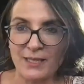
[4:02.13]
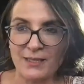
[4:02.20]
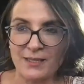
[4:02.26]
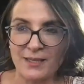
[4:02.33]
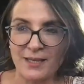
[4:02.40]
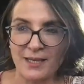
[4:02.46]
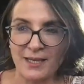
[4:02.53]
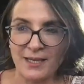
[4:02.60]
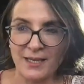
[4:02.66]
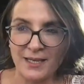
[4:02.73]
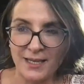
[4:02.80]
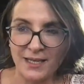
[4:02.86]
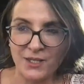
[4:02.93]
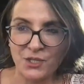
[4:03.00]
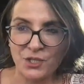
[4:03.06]
It's the
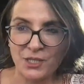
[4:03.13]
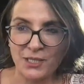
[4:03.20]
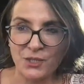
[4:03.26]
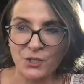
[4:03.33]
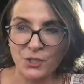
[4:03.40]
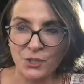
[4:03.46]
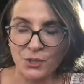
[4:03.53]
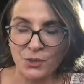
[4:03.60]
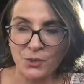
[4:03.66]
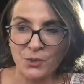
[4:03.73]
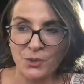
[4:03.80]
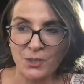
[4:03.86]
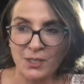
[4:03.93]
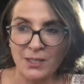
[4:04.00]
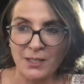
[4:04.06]
connection
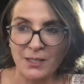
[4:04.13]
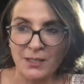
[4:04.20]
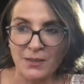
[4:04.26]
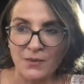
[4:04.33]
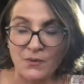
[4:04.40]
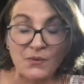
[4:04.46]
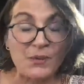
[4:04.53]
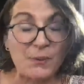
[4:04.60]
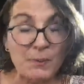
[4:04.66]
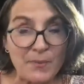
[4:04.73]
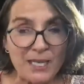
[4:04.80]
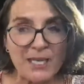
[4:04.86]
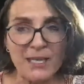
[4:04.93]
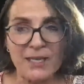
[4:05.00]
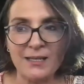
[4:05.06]
to, for
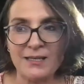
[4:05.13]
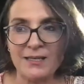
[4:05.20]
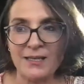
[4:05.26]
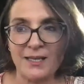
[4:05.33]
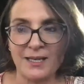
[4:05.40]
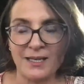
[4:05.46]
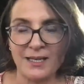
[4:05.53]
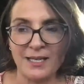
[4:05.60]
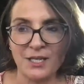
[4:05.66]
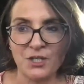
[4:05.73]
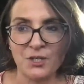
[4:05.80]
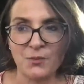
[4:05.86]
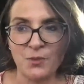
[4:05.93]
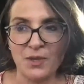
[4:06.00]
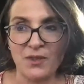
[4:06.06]
me, it's the
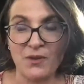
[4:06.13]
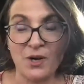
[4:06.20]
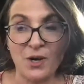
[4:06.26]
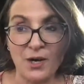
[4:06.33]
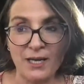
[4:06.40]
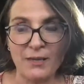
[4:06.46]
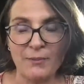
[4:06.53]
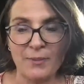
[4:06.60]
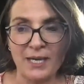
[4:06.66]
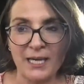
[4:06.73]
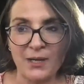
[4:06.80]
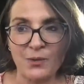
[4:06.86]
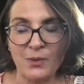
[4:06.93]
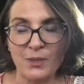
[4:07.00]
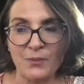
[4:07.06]
connection with the higher
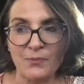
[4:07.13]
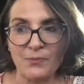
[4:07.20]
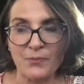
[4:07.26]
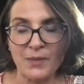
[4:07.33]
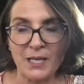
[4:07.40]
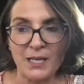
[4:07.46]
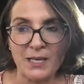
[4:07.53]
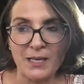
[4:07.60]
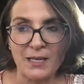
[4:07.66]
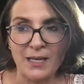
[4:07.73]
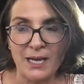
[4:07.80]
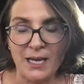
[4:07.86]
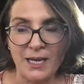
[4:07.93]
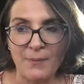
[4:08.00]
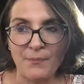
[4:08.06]
power.
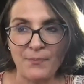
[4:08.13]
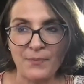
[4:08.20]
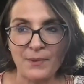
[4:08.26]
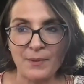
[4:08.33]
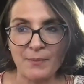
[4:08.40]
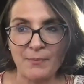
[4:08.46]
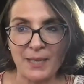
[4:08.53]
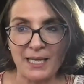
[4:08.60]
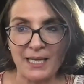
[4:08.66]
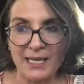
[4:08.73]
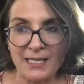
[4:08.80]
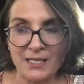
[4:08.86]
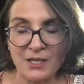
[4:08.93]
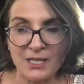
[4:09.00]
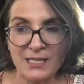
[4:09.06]
But
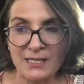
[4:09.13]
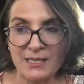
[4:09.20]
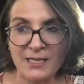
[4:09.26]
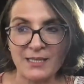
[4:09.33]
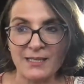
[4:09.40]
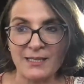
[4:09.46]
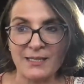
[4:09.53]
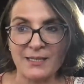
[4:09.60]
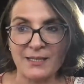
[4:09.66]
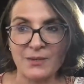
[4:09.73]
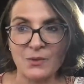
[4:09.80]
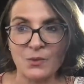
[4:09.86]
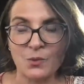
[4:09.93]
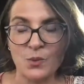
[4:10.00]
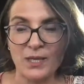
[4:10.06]
as I said,
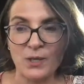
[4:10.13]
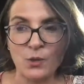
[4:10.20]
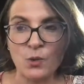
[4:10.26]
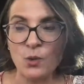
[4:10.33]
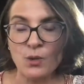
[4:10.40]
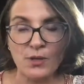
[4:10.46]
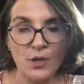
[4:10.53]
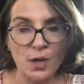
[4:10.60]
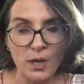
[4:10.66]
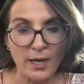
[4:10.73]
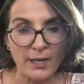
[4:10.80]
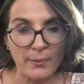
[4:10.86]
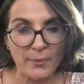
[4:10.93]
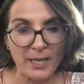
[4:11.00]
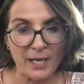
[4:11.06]
we call the
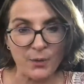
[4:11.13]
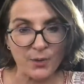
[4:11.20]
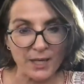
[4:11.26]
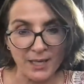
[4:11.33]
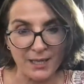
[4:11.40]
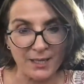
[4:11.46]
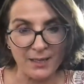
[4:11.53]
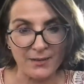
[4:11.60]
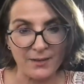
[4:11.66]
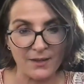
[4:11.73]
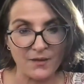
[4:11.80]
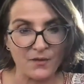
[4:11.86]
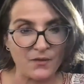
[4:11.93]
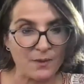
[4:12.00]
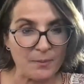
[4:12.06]
higher power
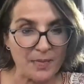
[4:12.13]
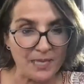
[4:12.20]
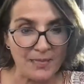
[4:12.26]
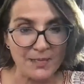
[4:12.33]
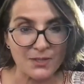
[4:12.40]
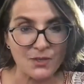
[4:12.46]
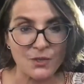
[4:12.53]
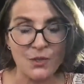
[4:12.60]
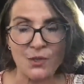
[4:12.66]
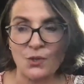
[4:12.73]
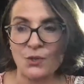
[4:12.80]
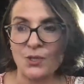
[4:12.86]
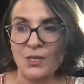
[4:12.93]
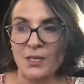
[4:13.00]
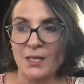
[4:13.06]
anything. For me, it's God.